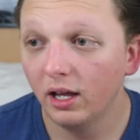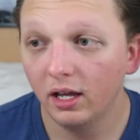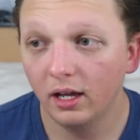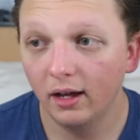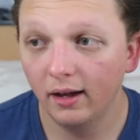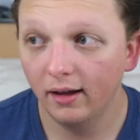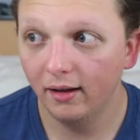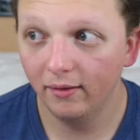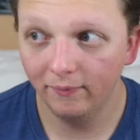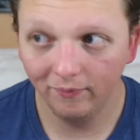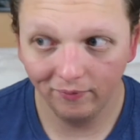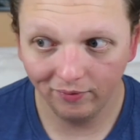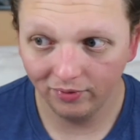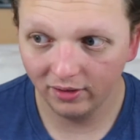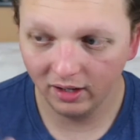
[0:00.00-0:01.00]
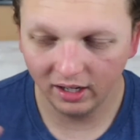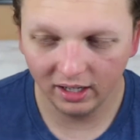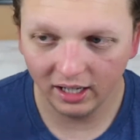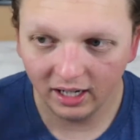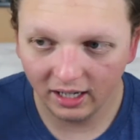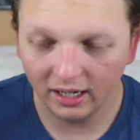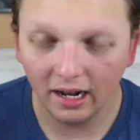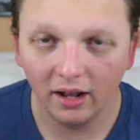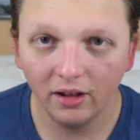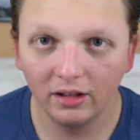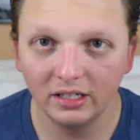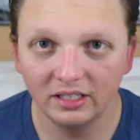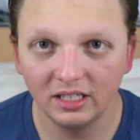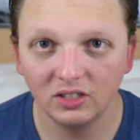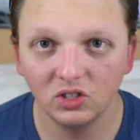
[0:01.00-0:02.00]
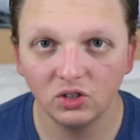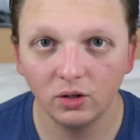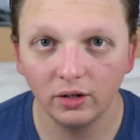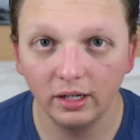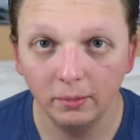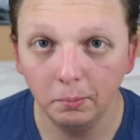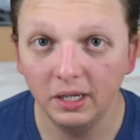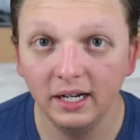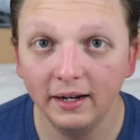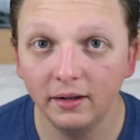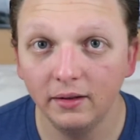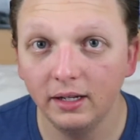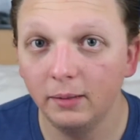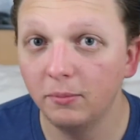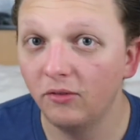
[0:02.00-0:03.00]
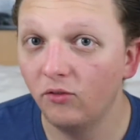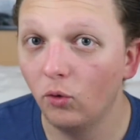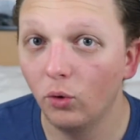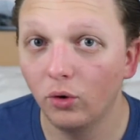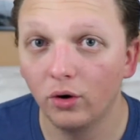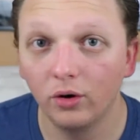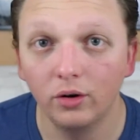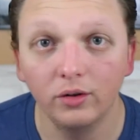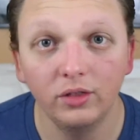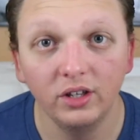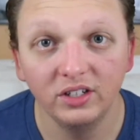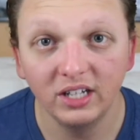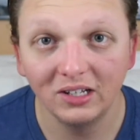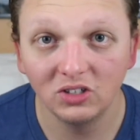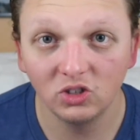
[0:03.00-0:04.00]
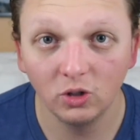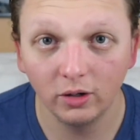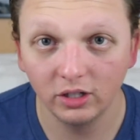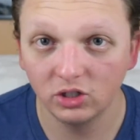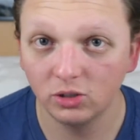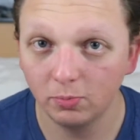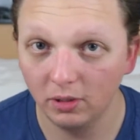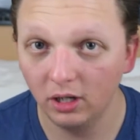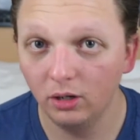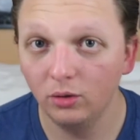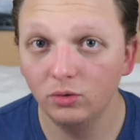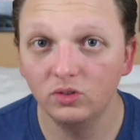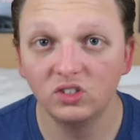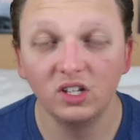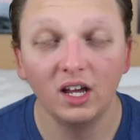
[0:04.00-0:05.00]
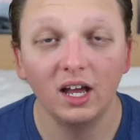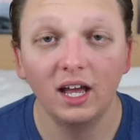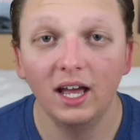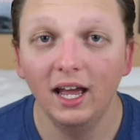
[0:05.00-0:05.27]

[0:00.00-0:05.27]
getting out of the Death Star immediately before the Death Star explodes.